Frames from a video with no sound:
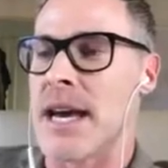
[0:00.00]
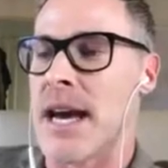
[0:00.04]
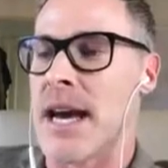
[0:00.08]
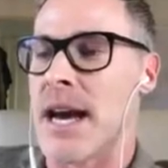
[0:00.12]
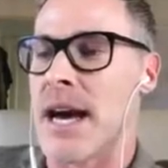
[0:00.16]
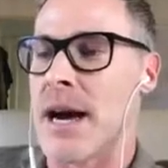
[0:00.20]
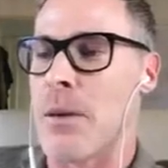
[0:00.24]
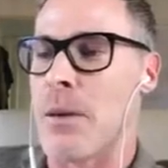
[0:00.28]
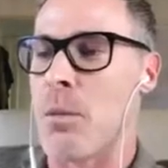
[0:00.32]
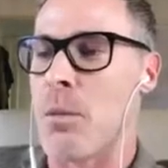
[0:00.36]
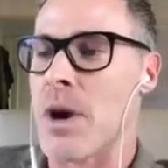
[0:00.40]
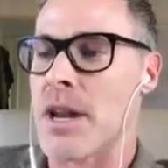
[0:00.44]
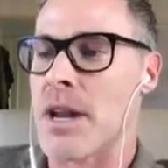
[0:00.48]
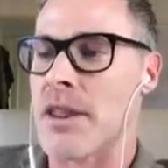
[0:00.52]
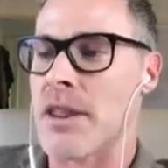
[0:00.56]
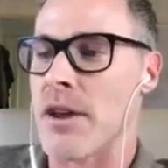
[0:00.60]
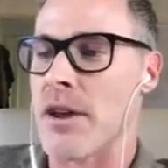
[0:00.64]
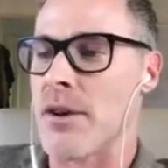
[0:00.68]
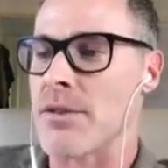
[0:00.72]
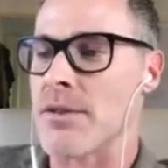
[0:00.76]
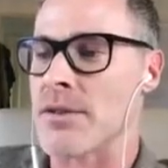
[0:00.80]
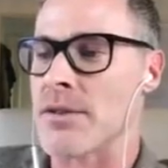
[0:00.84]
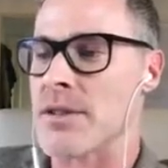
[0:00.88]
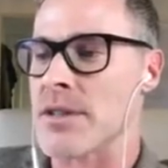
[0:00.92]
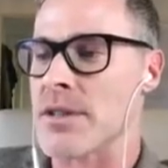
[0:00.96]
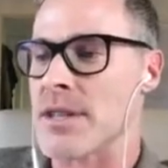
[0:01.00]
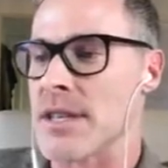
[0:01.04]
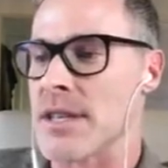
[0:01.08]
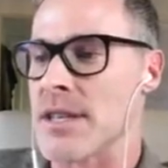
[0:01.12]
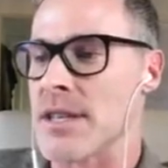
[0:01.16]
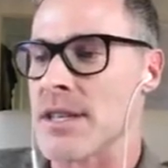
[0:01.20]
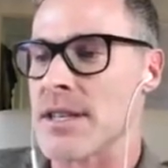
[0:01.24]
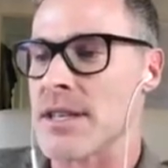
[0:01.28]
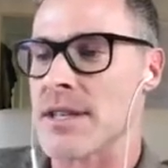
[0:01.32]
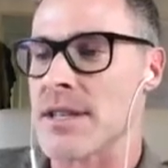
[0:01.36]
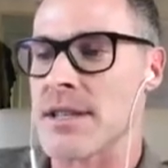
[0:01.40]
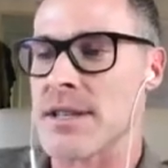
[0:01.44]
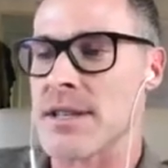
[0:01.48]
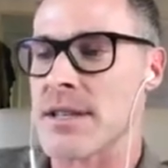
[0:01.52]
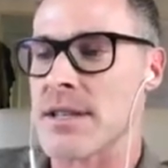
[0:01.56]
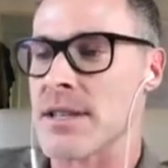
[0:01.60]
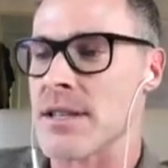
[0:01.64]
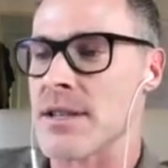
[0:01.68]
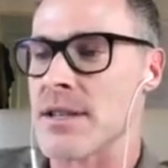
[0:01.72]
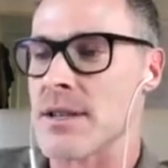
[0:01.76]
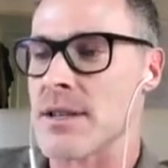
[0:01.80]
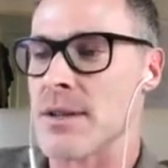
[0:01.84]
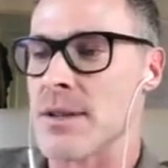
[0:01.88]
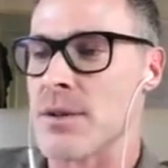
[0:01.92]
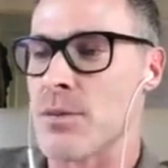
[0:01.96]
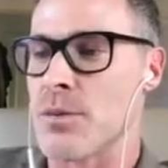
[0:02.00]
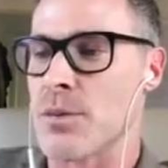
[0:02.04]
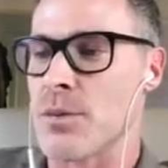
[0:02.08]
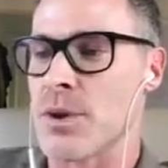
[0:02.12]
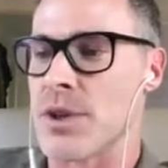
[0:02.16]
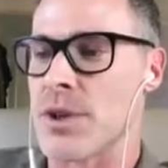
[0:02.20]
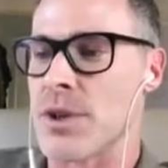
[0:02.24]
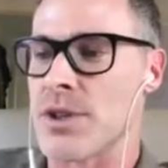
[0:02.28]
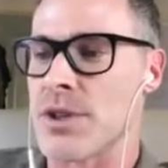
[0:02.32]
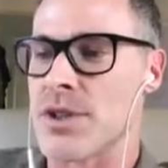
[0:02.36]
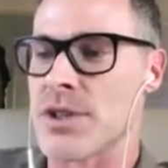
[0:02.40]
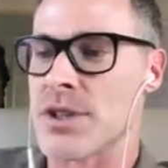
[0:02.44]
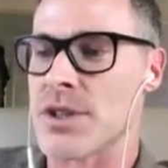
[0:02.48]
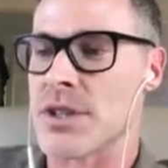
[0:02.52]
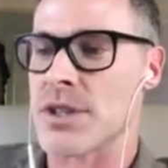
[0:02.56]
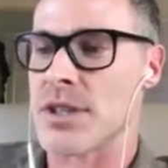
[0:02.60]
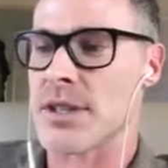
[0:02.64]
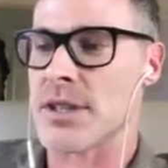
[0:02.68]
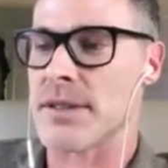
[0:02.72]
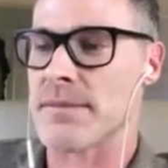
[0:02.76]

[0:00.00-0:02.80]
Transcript: One of those which